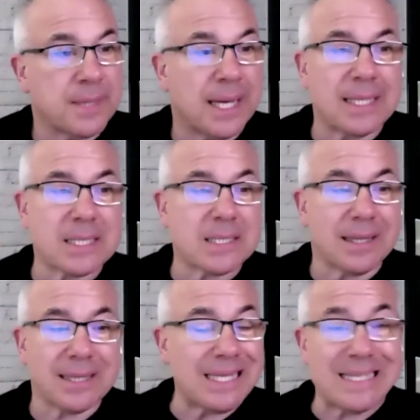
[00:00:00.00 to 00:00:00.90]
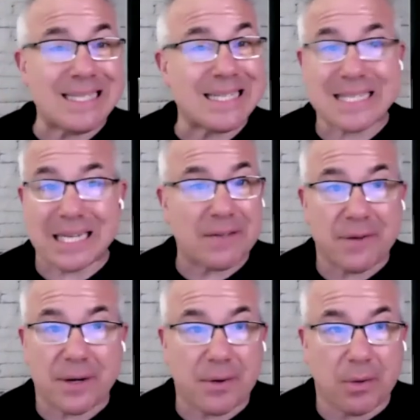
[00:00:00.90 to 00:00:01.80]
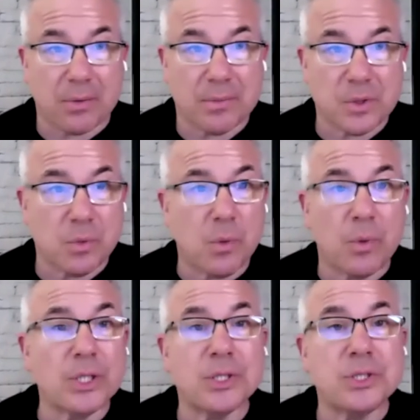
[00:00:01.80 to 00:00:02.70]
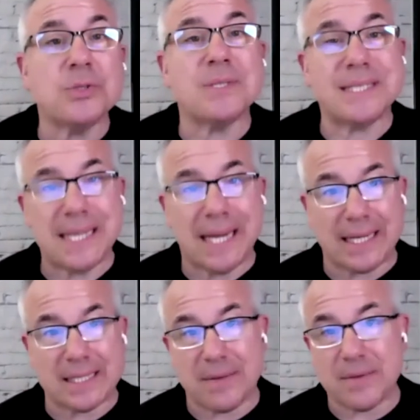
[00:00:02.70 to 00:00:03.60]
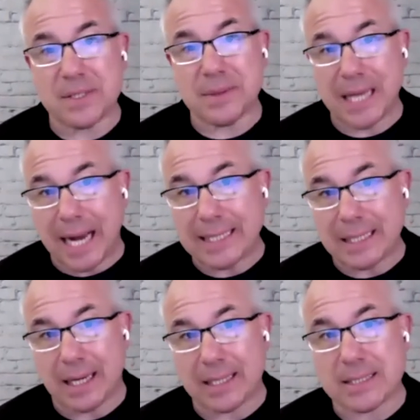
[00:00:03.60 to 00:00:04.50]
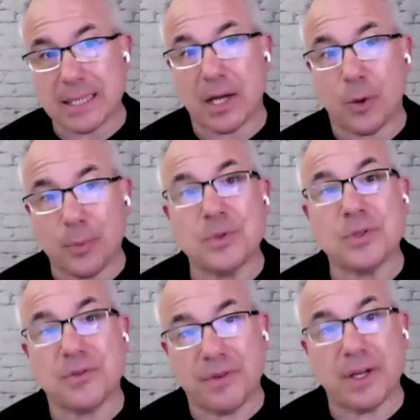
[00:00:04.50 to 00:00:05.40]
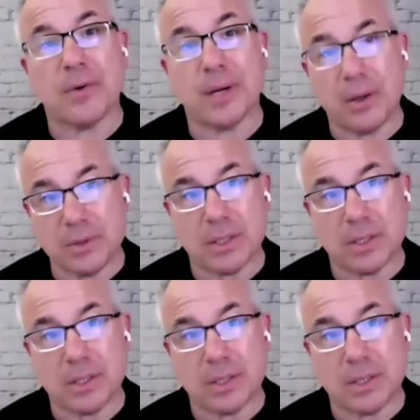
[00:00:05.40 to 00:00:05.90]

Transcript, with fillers: and it's not the easiest thing to figure out so what we're going to do today is give you some guidelines to help you to figure it out